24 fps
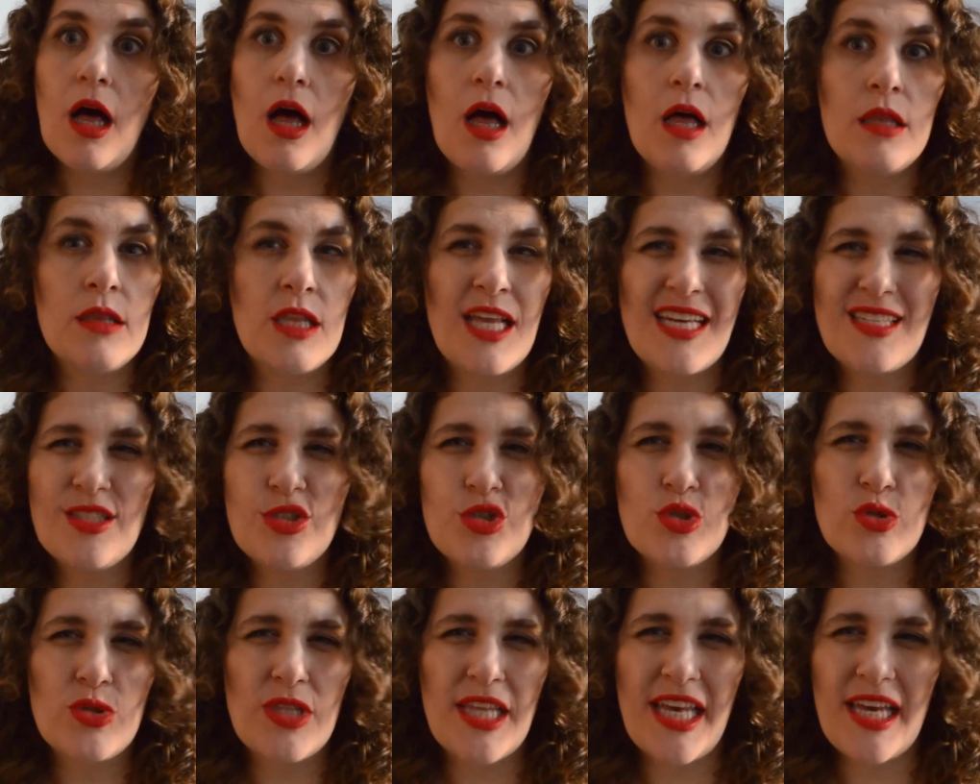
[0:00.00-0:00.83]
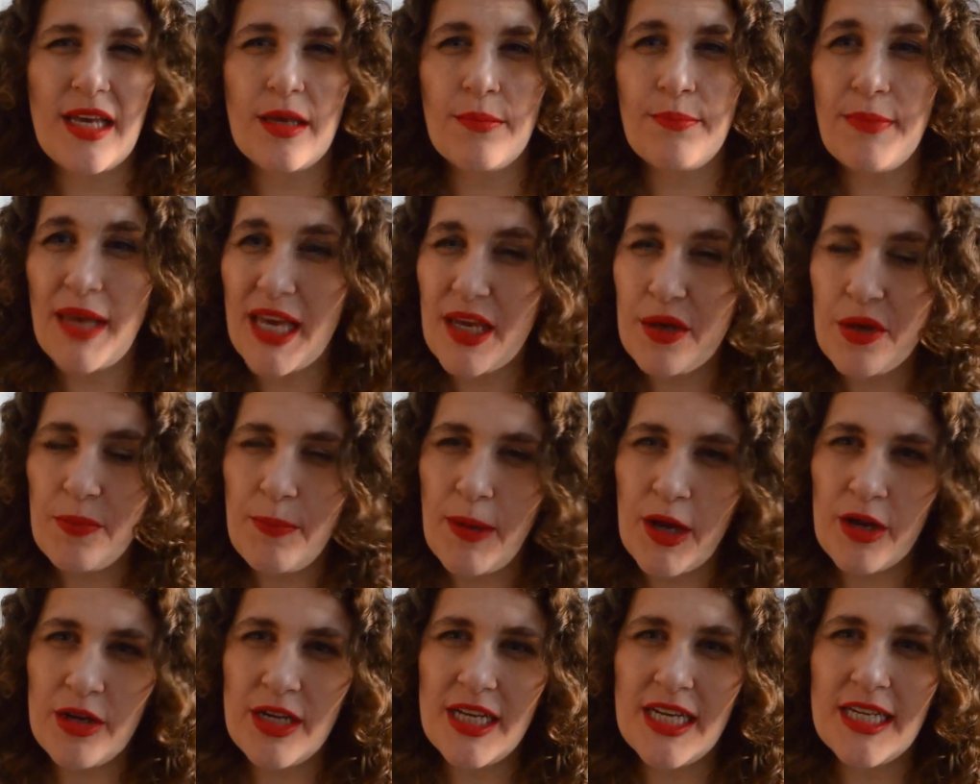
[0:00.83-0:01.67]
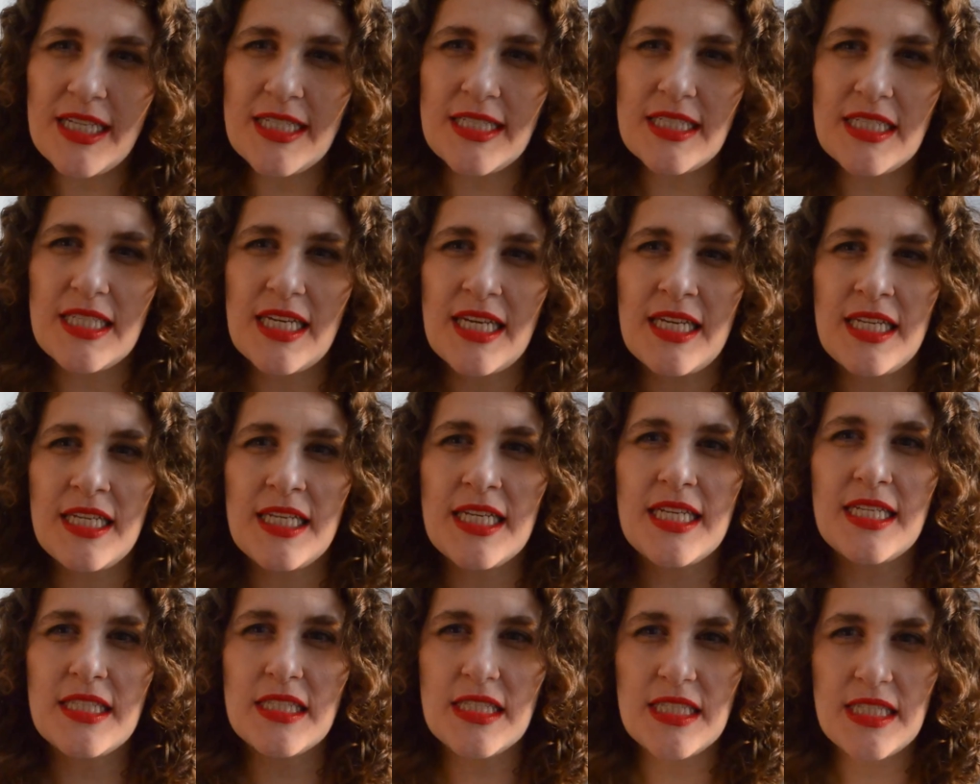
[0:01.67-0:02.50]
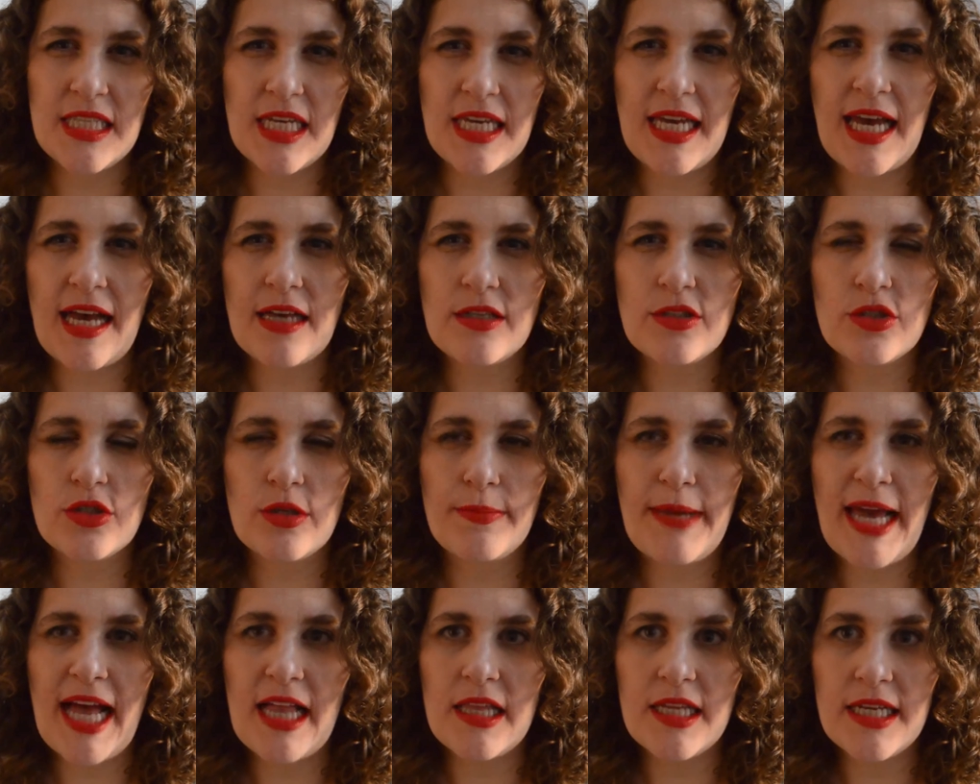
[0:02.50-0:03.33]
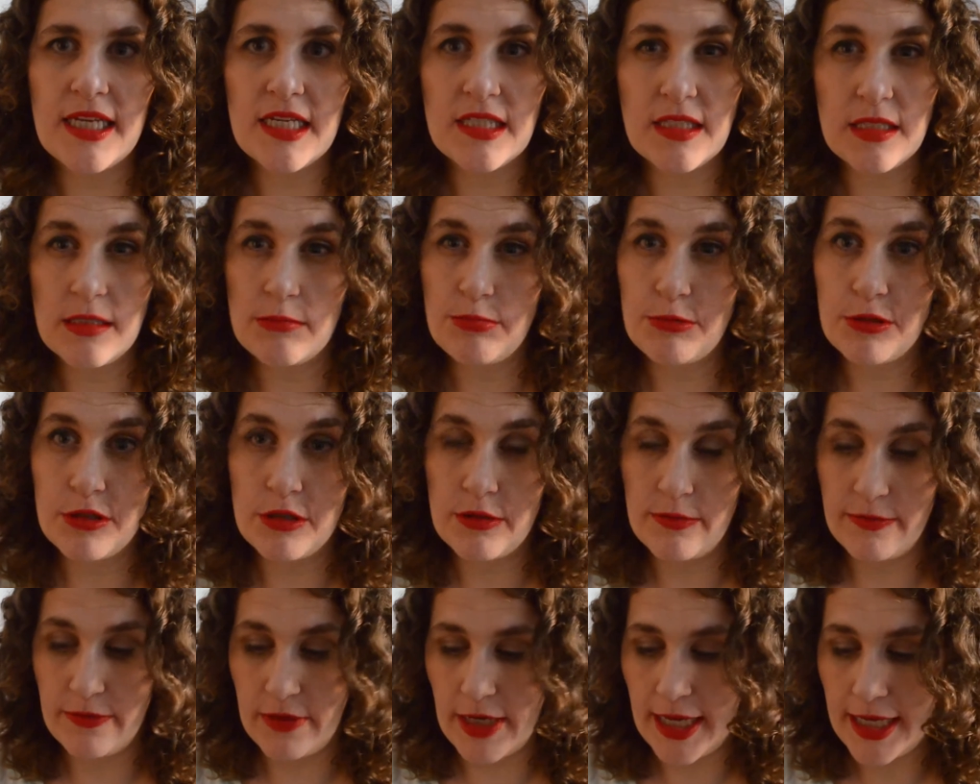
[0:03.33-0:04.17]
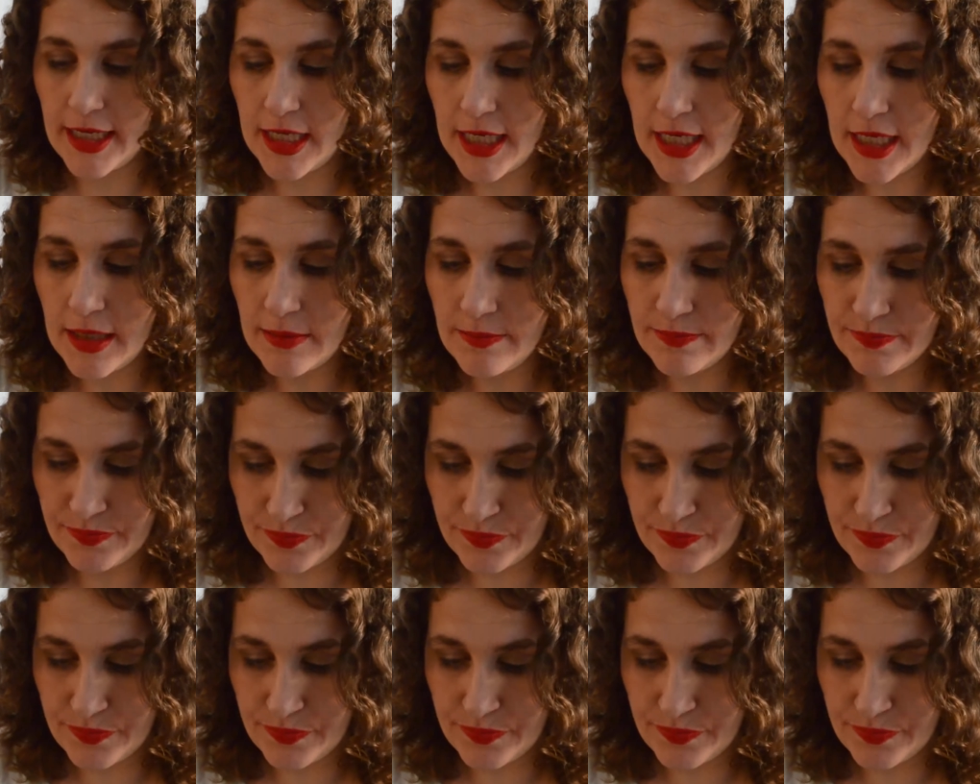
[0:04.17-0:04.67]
unless you're like a makeup artist and needs the extra palettes for variety.